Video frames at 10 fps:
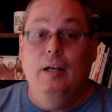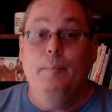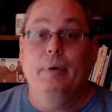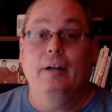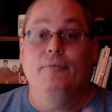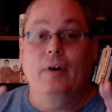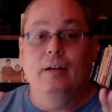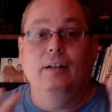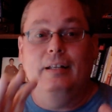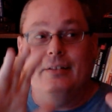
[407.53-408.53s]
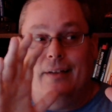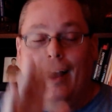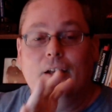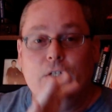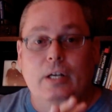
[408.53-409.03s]
but a funnel is
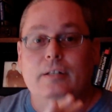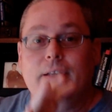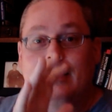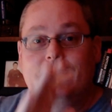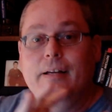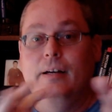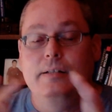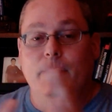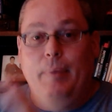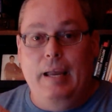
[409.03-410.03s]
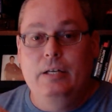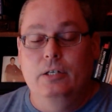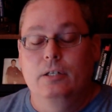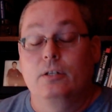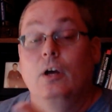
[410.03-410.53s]
not just a series of
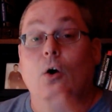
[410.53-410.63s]
pages,